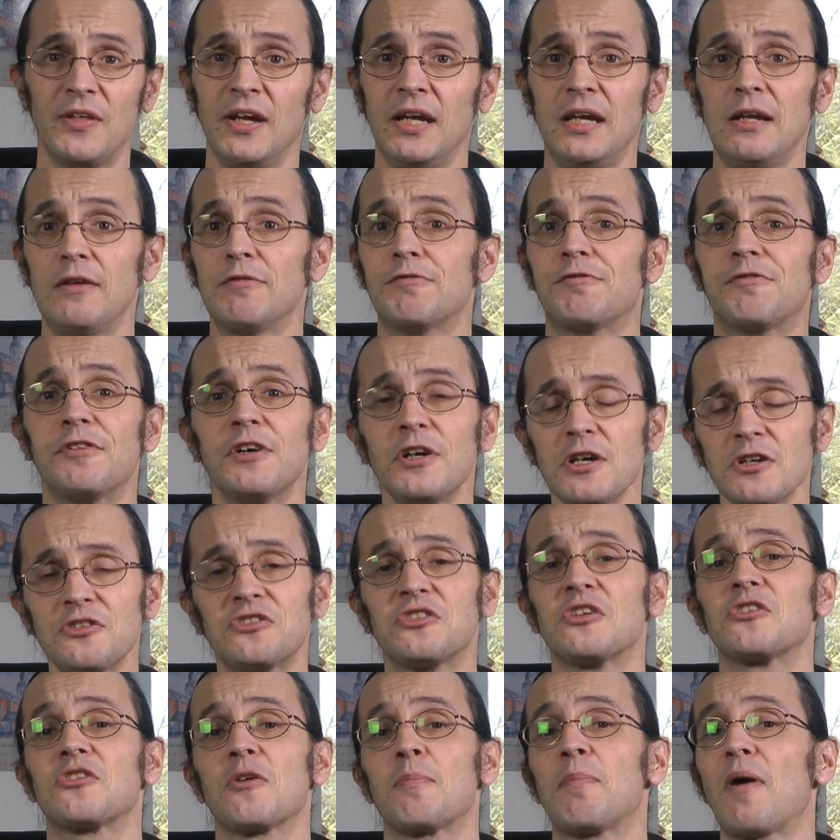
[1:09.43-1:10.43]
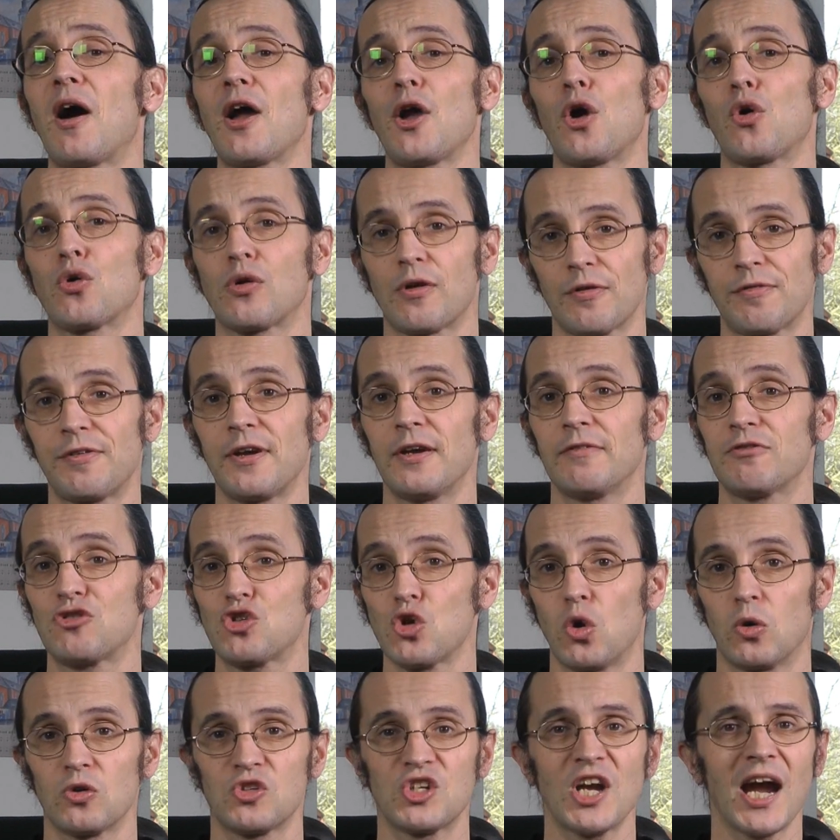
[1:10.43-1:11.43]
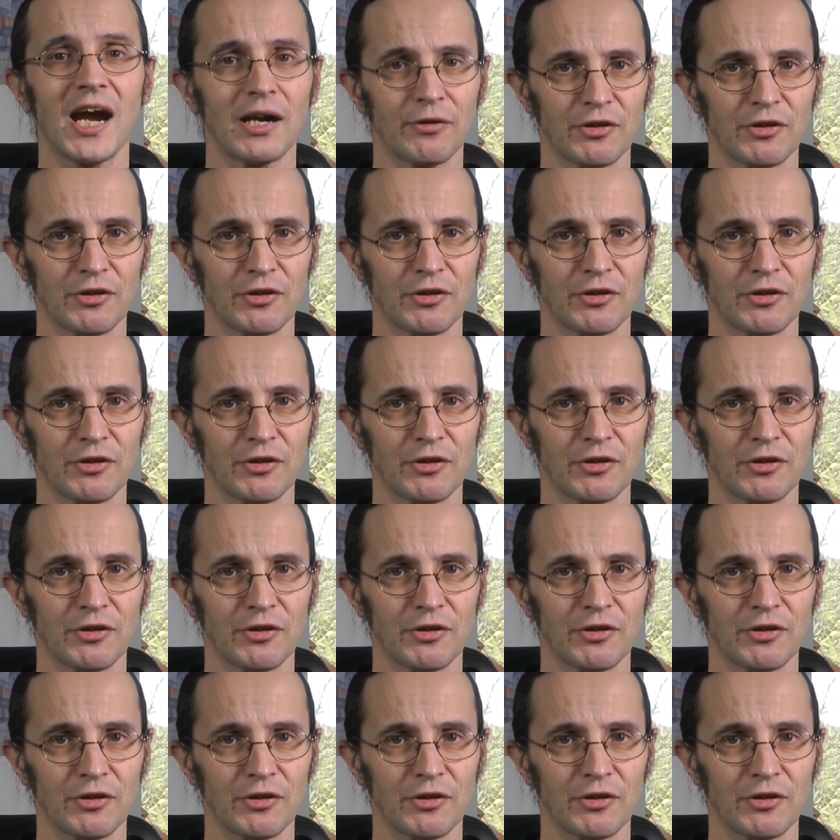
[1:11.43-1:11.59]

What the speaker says: The first is a biography of George